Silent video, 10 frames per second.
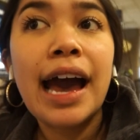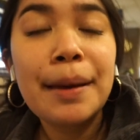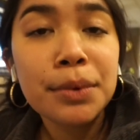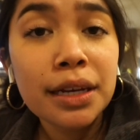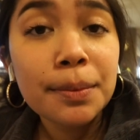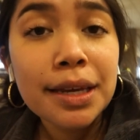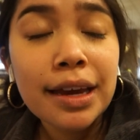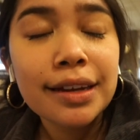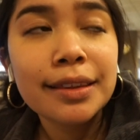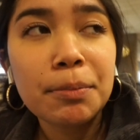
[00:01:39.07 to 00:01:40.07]
I'm gonna be
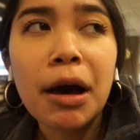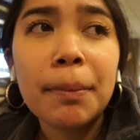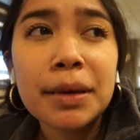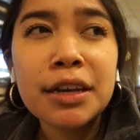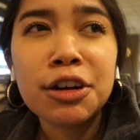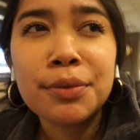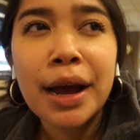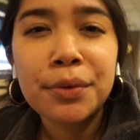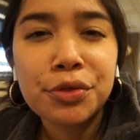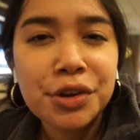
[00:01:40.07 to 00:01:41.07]
getting the puppy
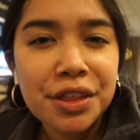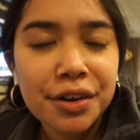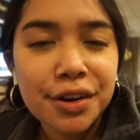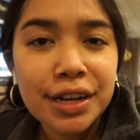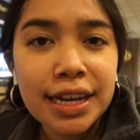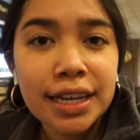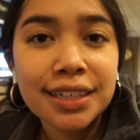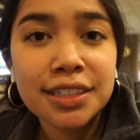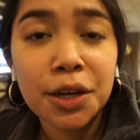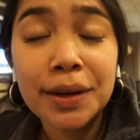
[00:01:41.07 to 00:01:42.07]
around
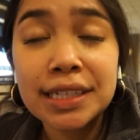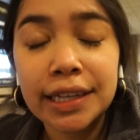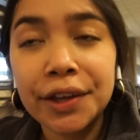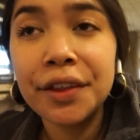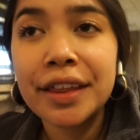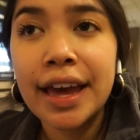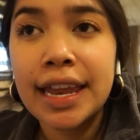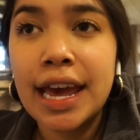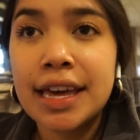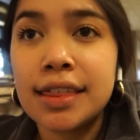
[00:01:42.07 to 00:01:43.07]
3:30, so until
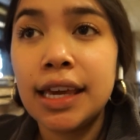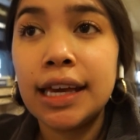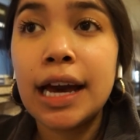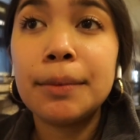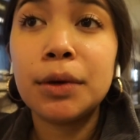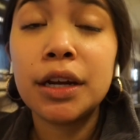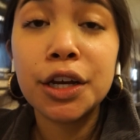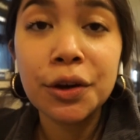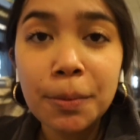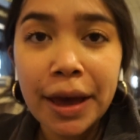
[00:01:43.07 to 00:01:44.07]
then, I think I'm
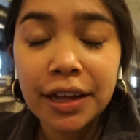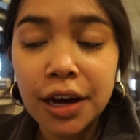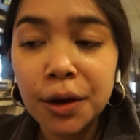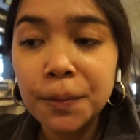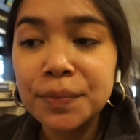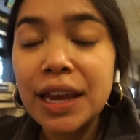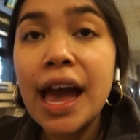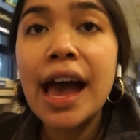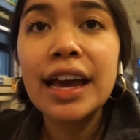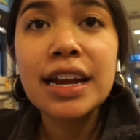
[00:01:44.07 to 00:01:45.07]
gonna go to Petco,
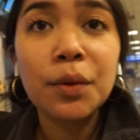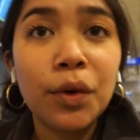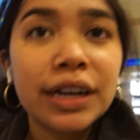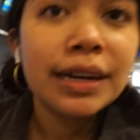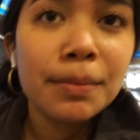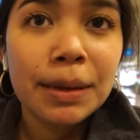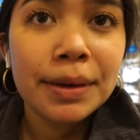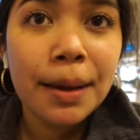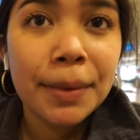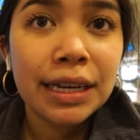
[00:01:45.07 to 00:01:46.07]
and I wanted to
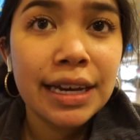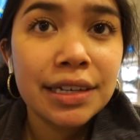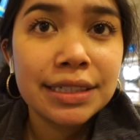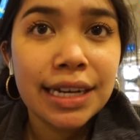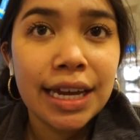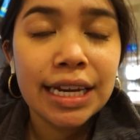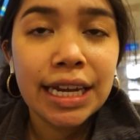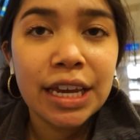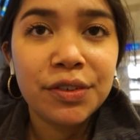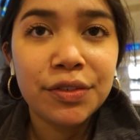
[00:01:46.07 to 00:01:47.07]
maybe get my nails done
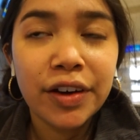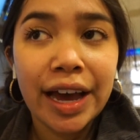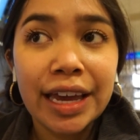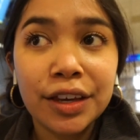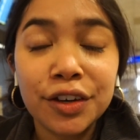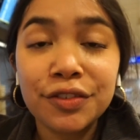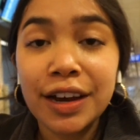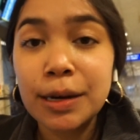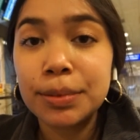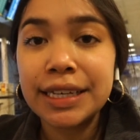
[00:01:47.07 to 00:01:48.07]
if I could
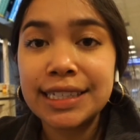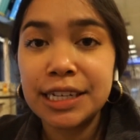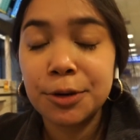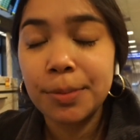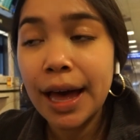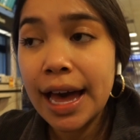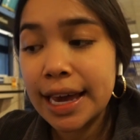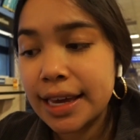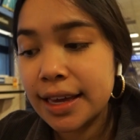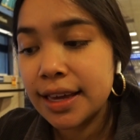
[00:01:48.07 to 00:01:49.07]
find a place
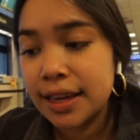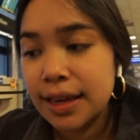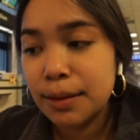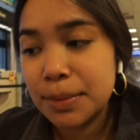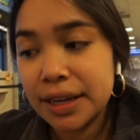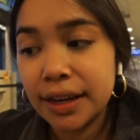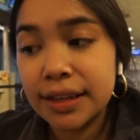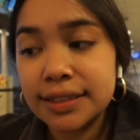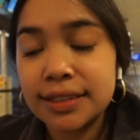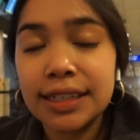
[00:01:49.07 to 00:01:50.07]
nearby
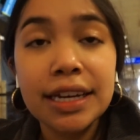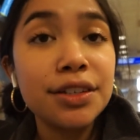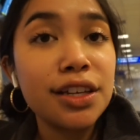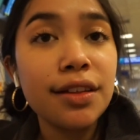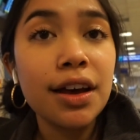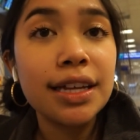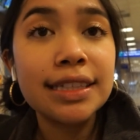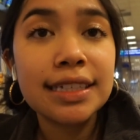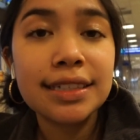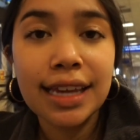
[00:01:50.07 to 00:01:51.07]
because the nail
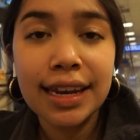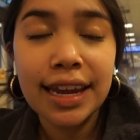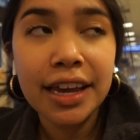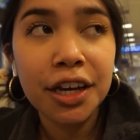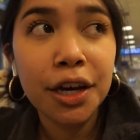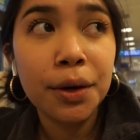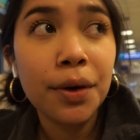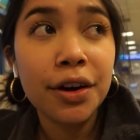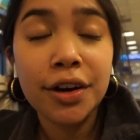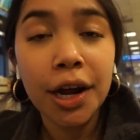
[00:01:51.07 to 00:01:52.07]
salons in San
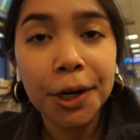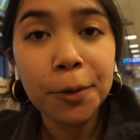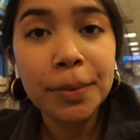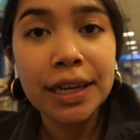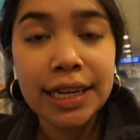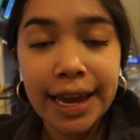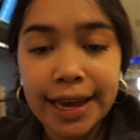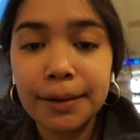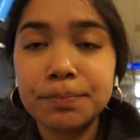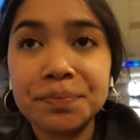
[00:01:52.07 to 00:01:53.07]
Diego are not open
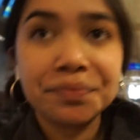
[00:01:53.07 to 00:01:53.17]
yet,